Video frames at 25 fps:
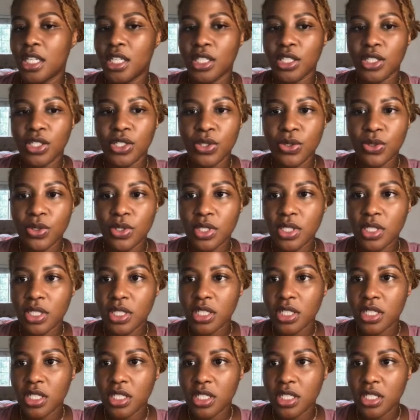
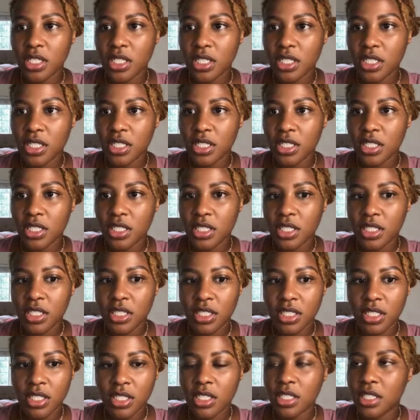
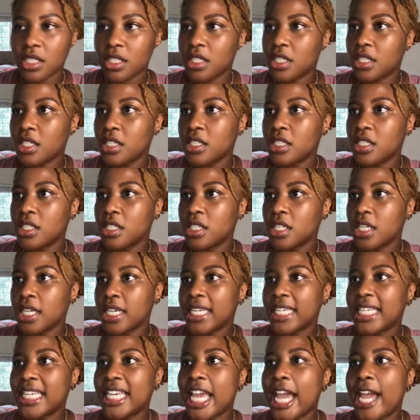users
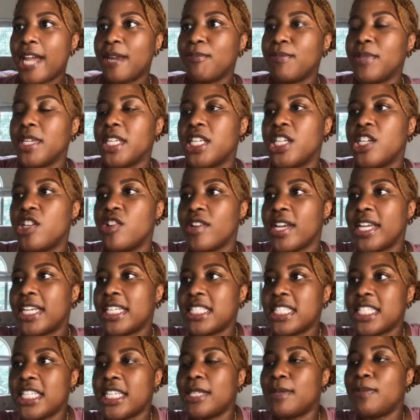can be
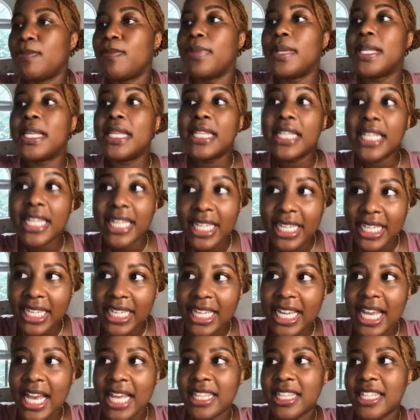granted
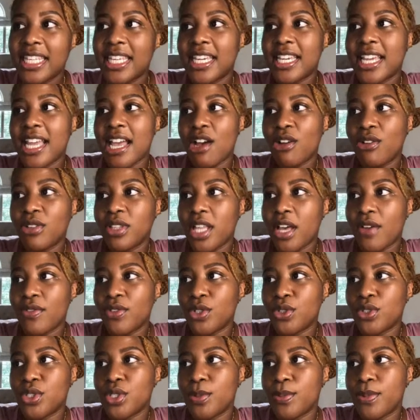blank at the account
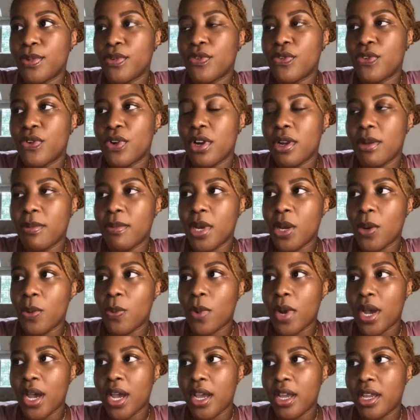level to perform a
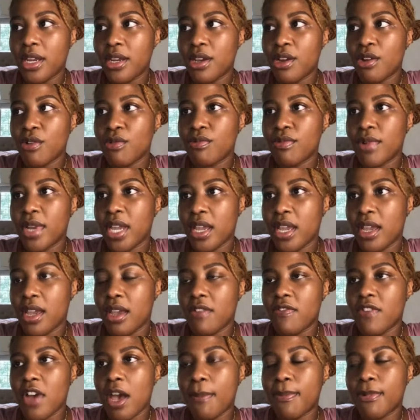wide array
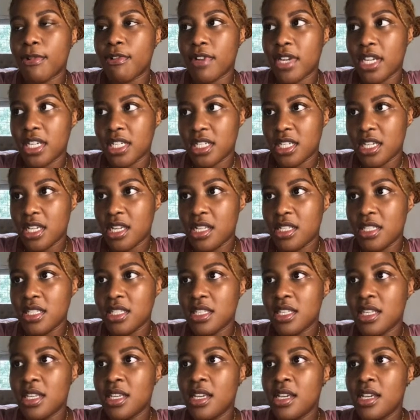of operations.